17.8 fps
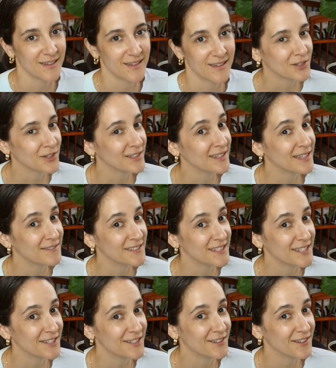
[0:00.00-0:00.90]
So I'd love
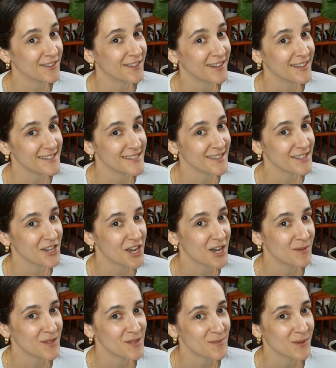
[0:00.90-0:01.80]
to hear your thoughts in the
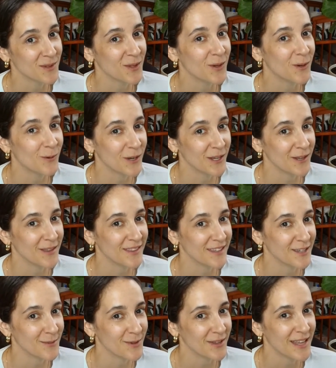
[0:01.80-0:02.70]
comments below what you
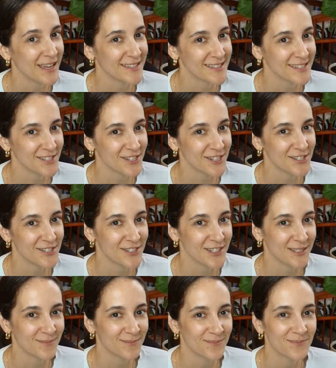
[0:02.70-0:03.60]
think about that
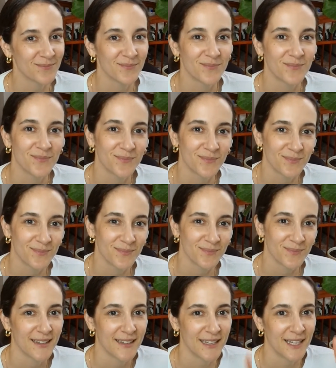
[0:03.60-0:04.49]
suggestion.
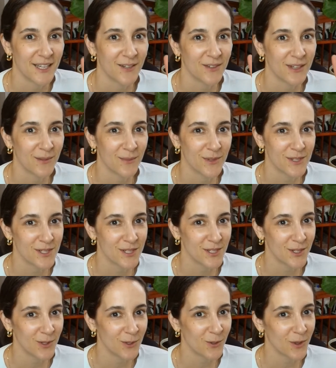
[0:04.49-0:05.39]
Now, number
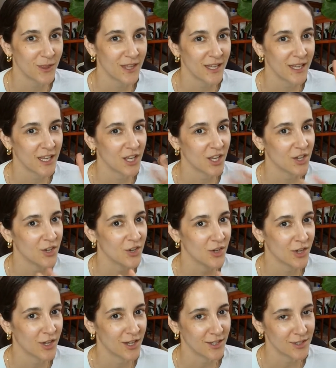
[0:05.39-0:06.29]
2 thing
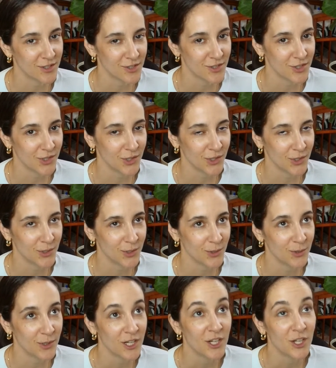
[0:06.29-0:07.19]
not
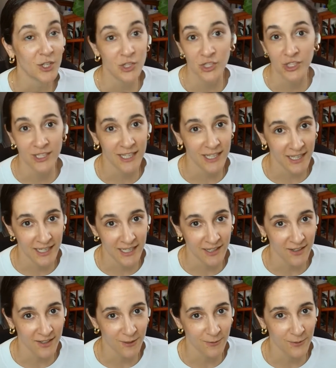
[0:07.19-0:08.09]
to look
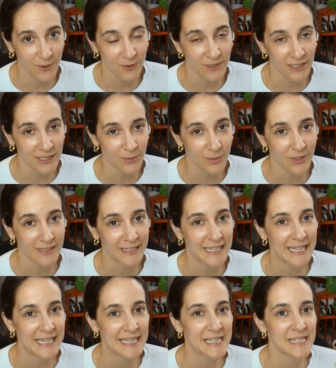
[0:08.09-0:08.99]
at on a food
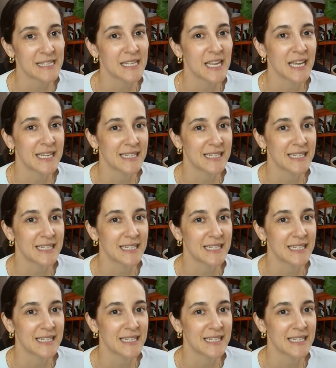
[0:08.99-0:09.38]
label is